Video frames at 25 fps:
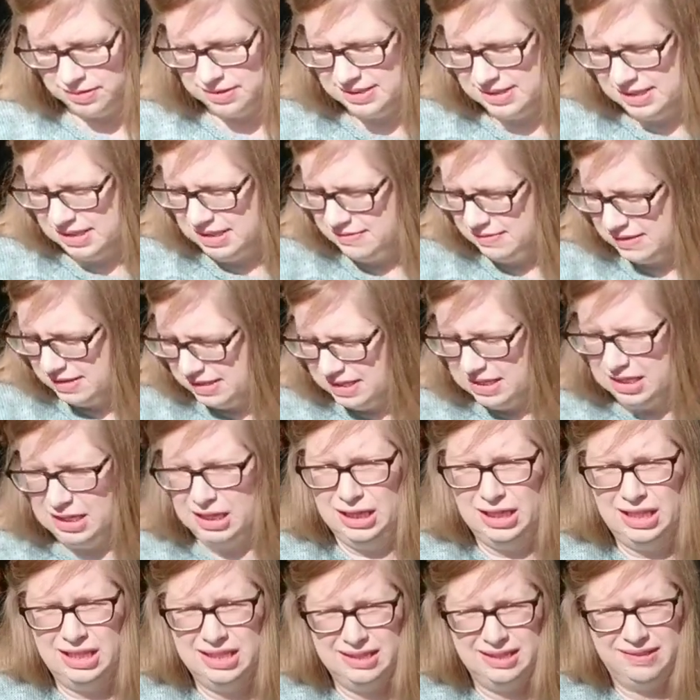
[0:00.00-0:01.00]
the sleeves
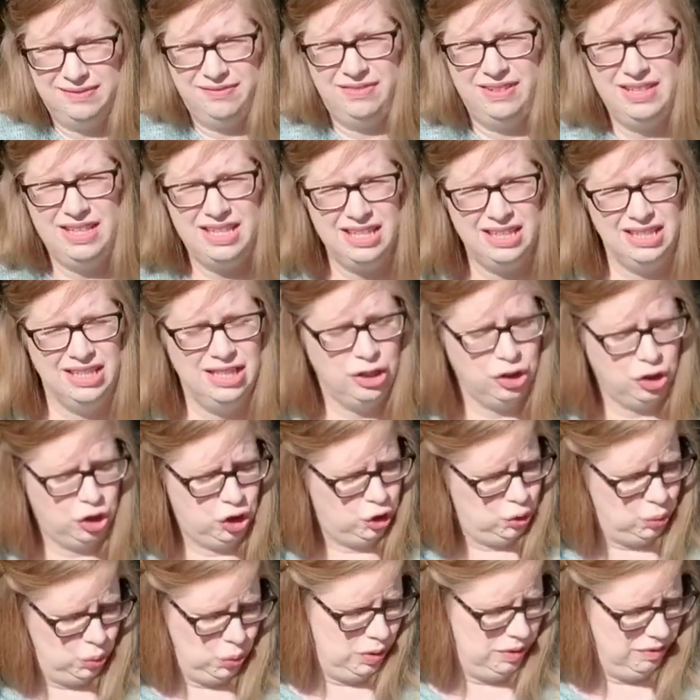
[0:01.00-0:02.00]
feel a little
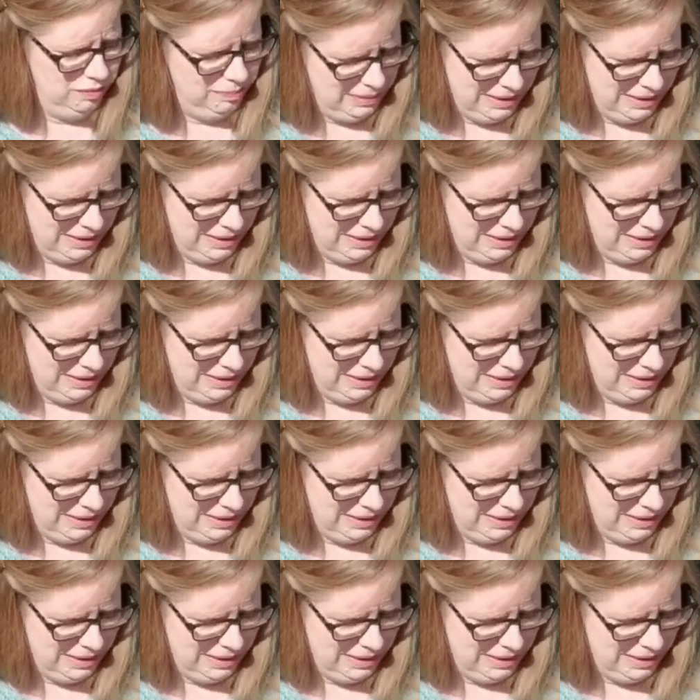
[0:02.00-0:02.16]
short,